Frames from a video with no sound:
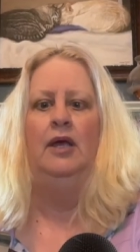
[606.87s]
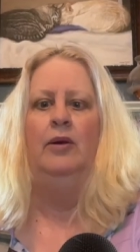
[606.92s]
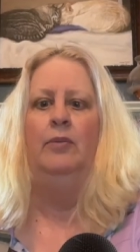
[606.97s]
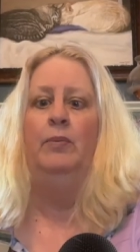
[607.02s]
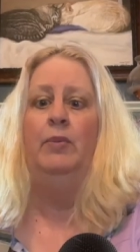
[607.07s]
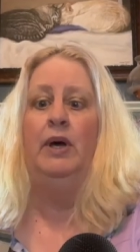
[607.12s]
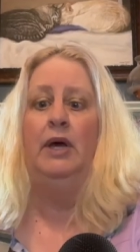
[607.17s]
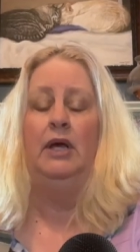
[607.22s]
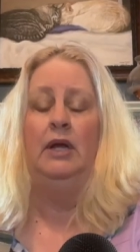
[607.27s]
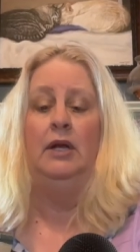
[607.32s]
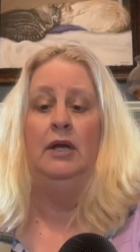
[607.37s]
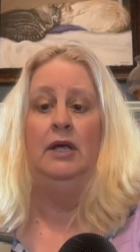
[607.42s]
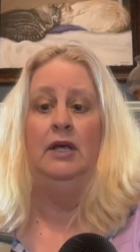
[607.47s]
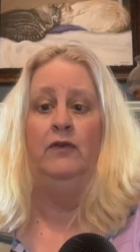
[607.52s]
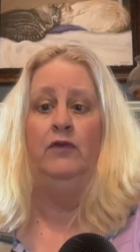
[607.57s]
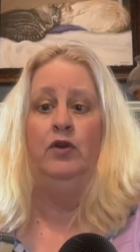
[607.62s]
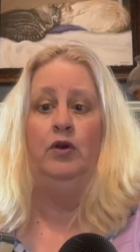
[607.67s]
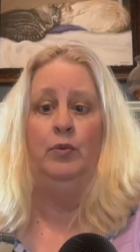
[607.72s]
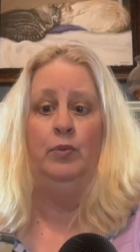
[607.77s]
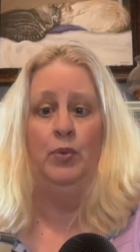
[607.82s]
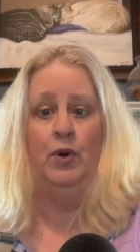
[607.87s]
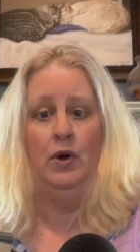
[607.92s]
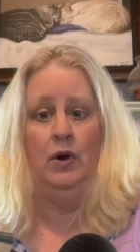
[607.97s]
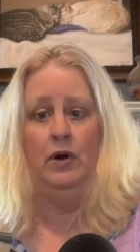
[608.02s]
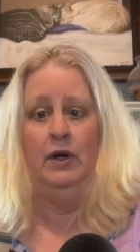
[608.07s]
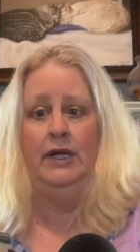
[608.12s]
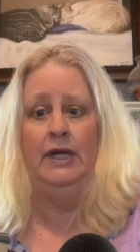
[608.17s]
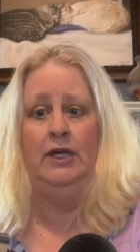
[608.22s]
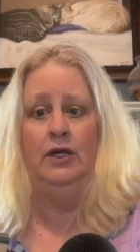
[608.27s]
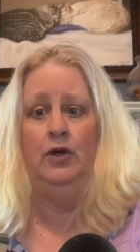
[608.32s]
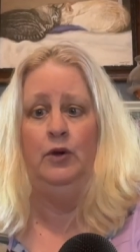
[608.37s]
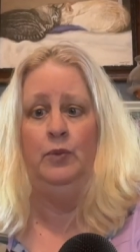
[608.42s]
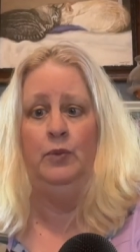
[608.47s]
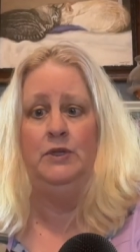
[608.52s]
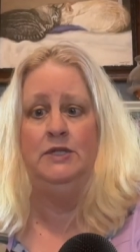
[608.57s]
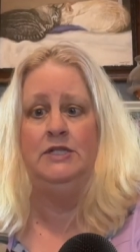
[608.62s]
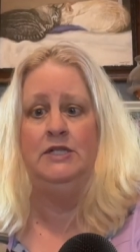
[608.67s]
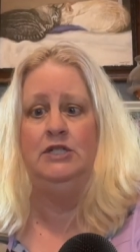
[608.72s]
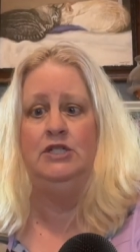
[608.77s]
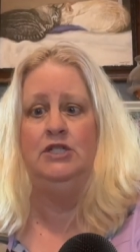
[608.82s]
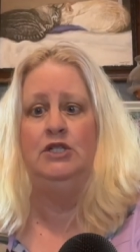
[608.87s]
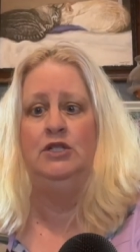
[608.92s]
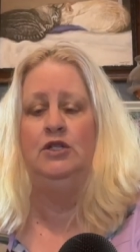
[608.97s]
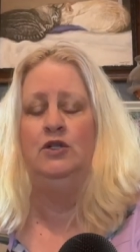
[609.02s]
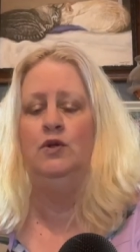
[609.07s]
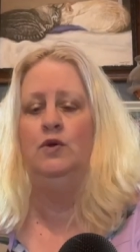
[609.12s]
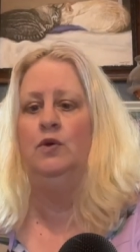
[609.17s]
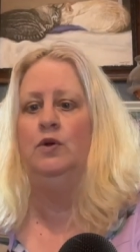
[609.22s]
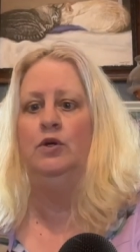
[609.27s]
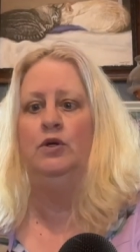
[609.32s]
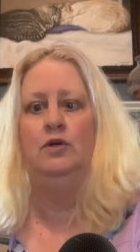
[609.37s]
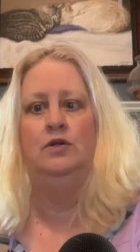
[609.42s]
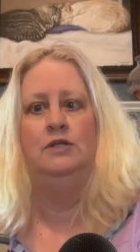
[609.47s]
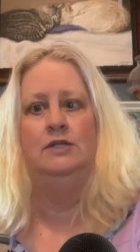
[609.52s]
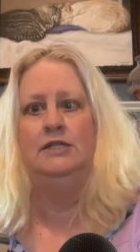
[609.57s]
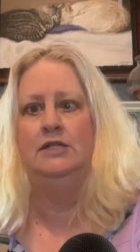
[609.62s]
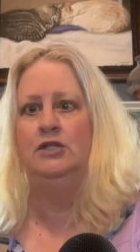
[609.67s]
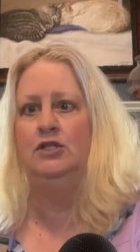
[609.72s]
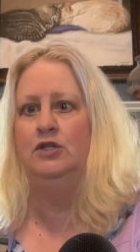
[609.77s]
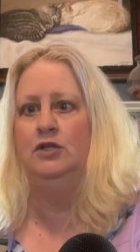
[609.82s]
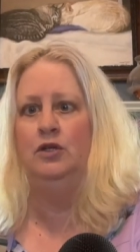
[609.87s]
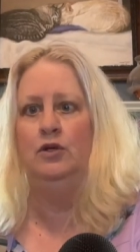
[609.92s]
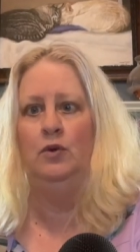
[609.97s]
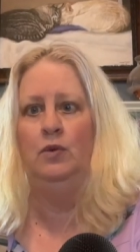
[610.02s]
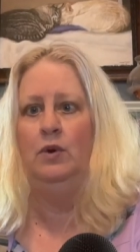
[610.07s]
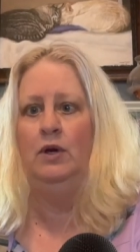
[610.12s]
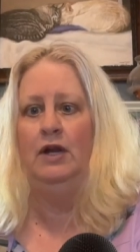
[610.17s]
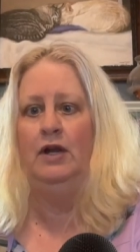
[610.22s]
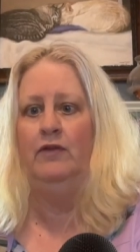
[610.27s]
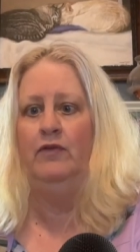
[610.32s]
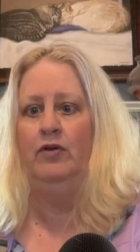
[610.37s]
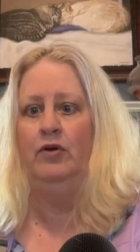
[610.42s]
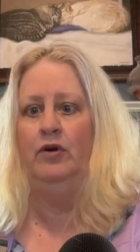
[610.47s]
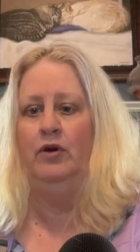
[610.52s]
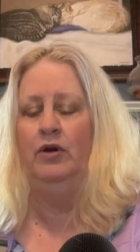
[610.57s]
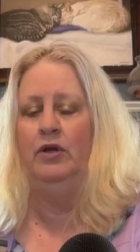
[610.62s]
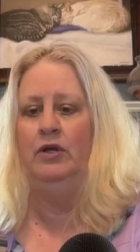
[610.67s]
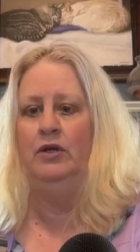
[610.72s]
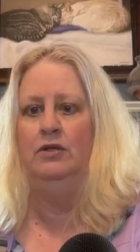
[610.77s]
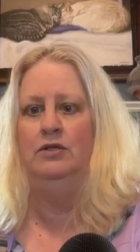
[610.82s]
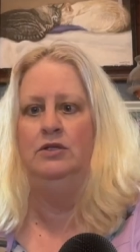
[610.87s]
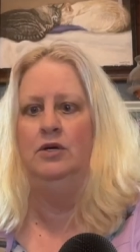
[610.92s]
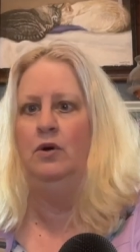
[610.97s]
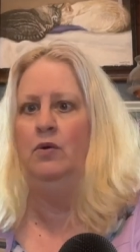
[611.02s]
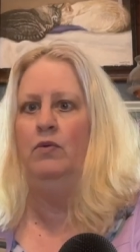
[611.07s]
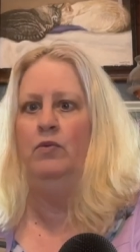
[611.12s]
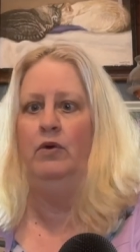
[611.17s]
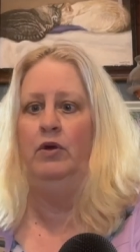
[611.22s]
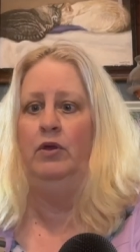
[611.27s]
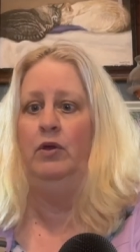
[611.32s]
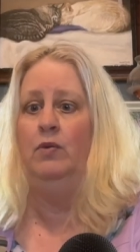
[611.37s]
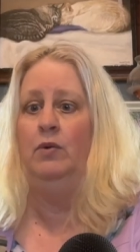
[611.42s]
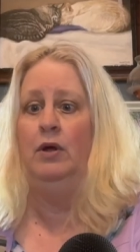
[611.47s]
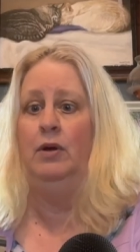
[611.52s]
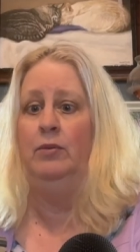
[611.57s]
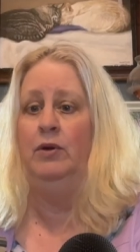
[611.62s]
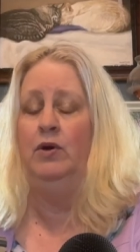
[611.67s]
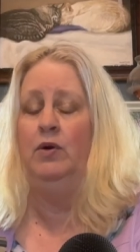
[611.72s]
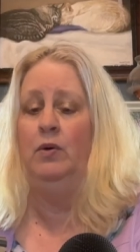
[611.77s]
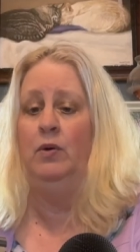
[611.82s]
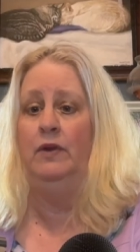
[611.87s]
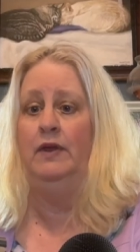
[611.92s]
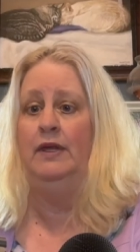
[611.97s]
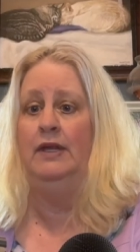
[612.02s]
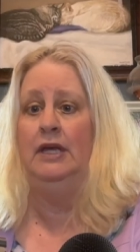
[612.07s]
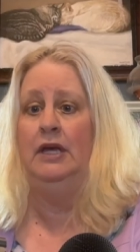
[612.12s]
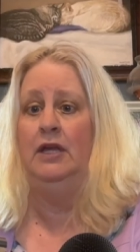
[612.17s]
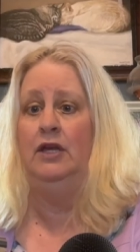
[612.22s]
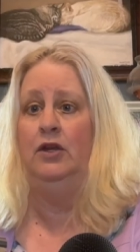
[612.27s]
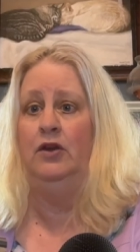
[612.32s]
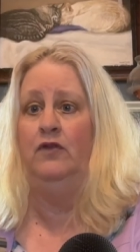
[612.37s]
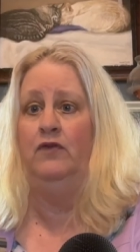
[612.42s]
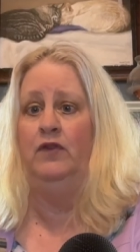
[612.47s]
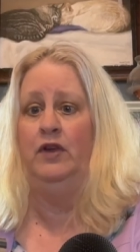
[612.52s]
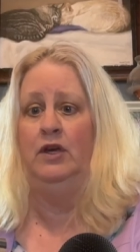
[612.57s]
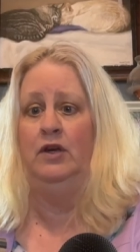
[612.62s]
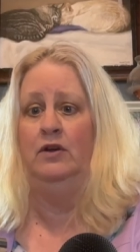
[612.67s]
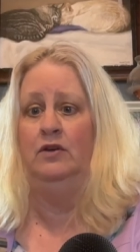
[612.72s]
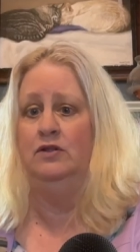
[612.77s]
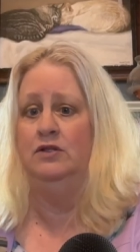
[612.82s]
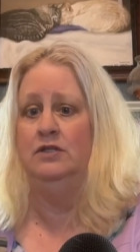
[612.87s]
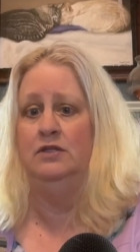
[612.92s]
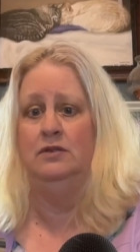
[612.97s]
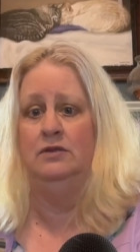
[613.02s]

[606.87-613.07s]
But if you're burning your petition or your sigil or whatever, you don't really want to be holding that in your fingers.